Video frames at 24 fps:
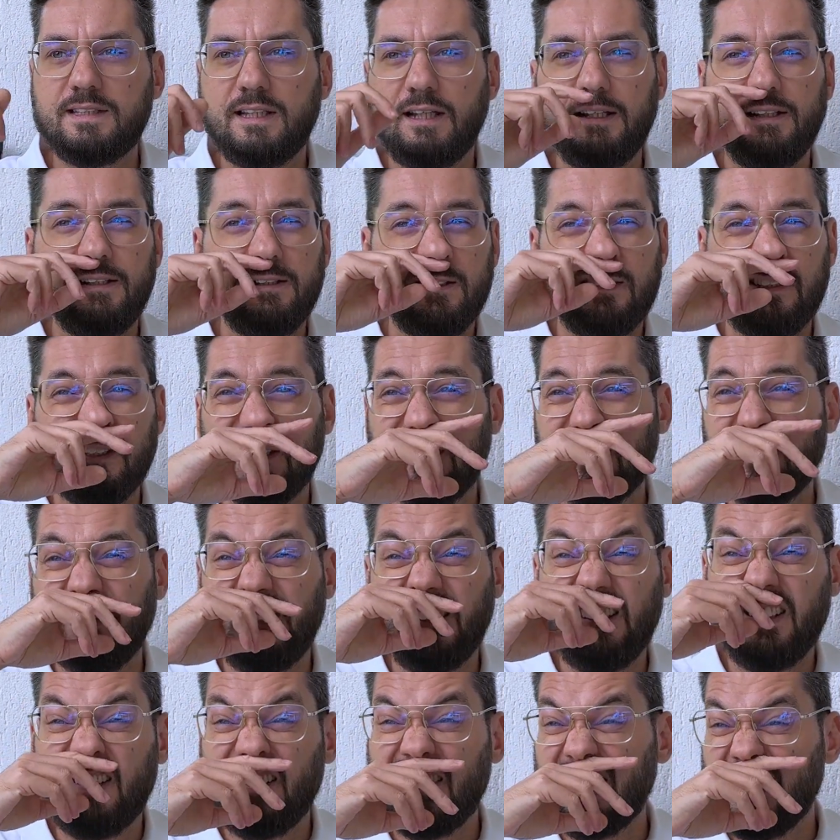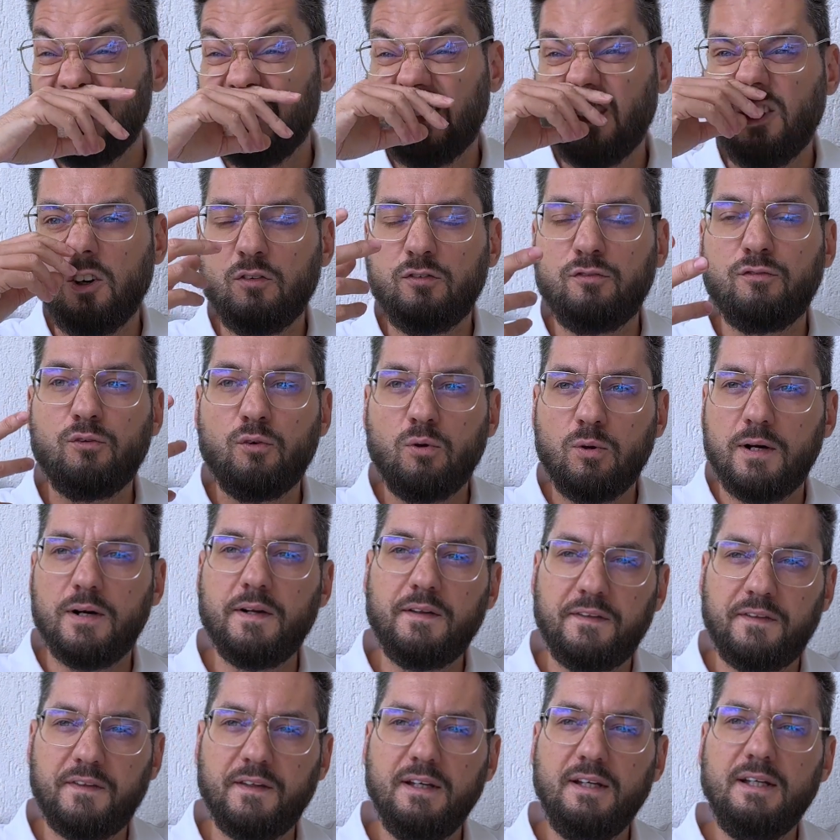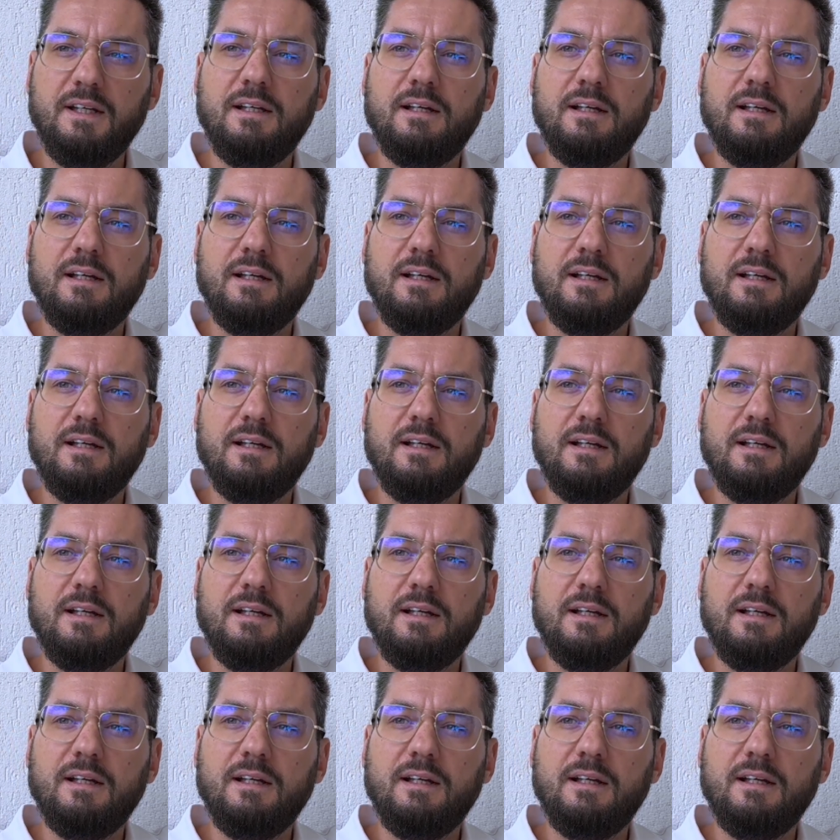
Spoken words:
and so forth.